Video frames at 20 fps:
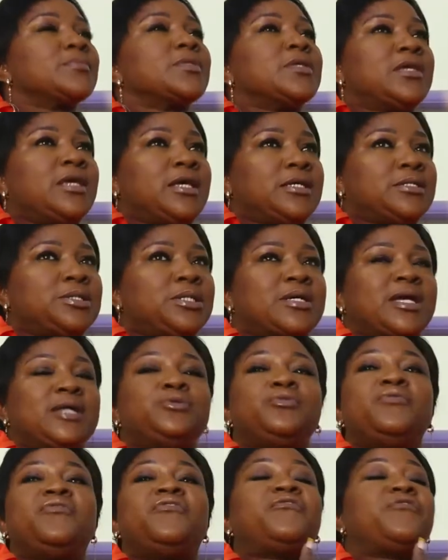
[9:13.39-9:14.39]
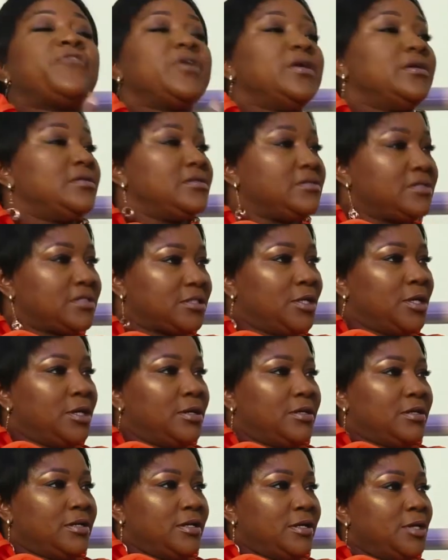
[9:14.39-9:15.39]
Yes, she can do frills.
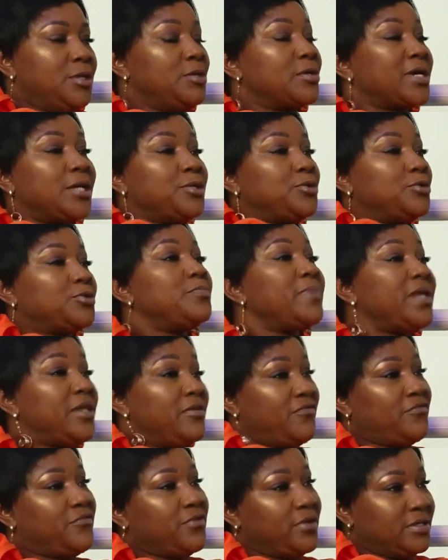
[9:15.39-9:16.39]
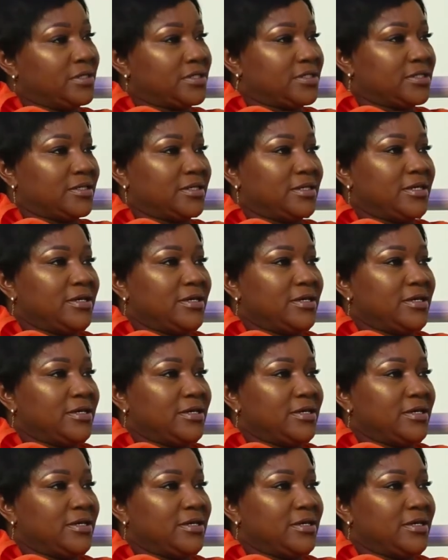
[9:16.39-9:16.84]
You can't do too many frills.